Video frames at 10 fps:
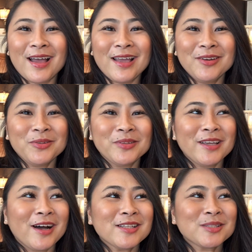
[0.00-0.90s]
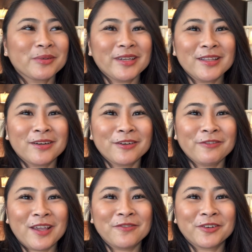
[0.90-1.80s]
I don't know, the odds were in our
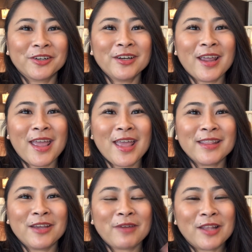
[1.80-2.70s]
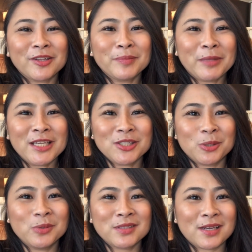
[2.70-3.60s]
favor and they randomly
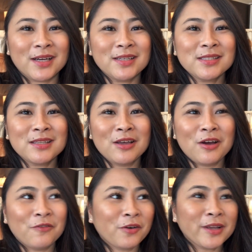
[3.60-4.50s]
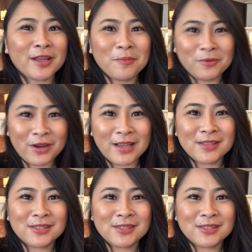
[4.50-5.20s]
chose us for an upgrade.